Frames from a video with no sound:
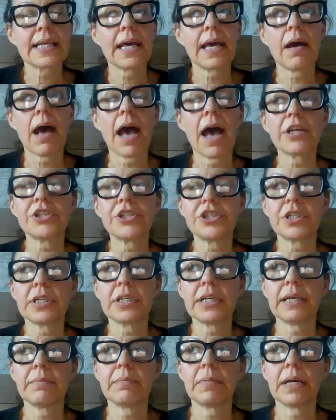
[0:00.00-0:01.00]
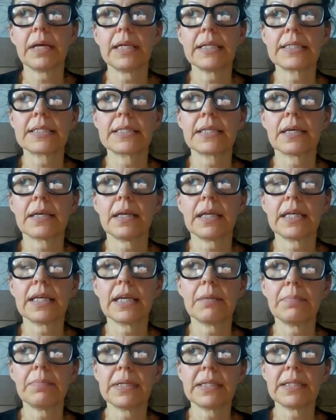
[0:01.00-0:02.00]
It's actually
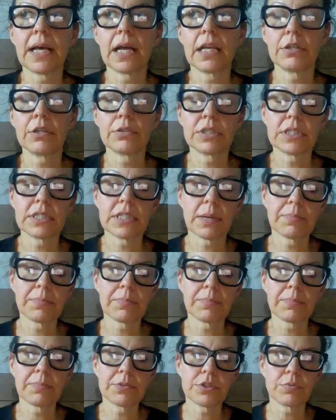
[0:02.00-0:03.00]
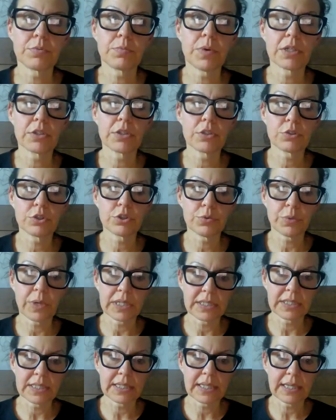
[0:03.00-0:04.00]
it can be diluted up to 1 to
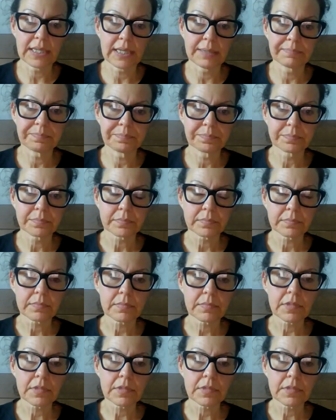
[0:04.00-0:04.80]
20